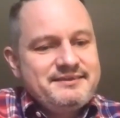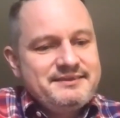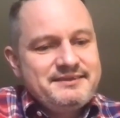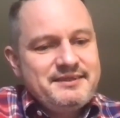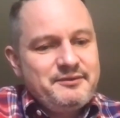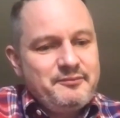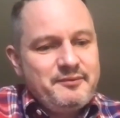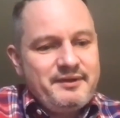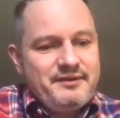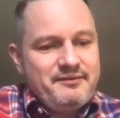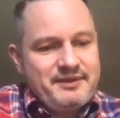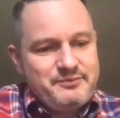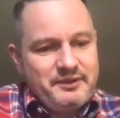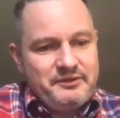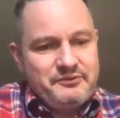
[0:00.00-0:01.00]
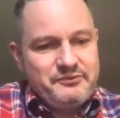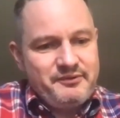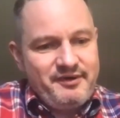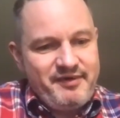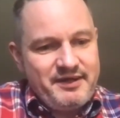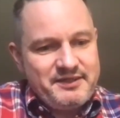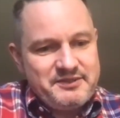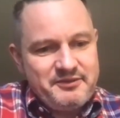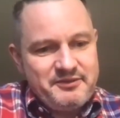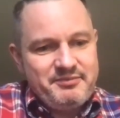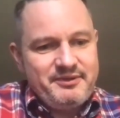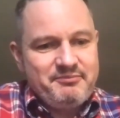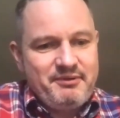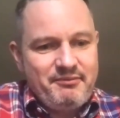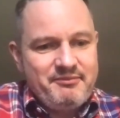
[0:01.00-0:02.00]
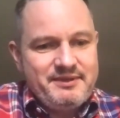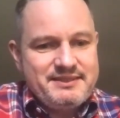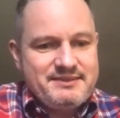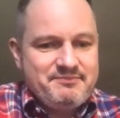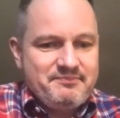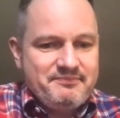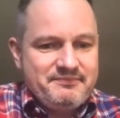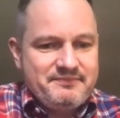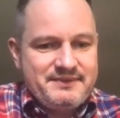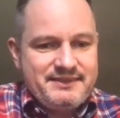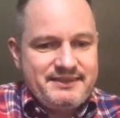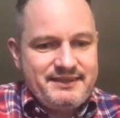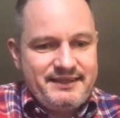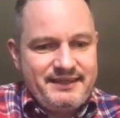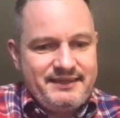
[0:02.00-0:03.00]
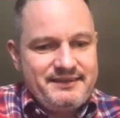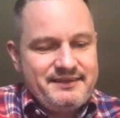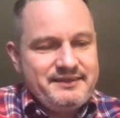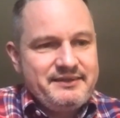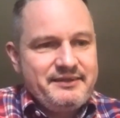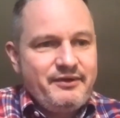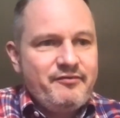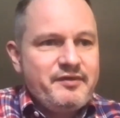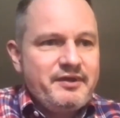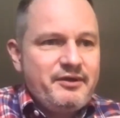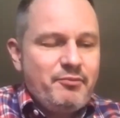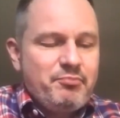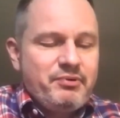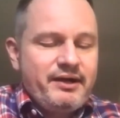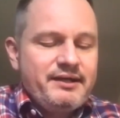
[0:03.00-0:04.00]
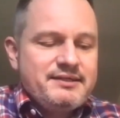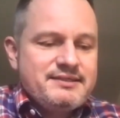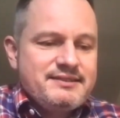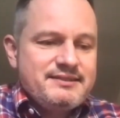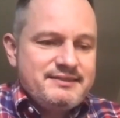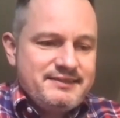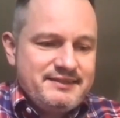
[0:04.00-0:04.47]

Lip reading: don't know whether it's what you'd refer to, but the problem is a lot of the operators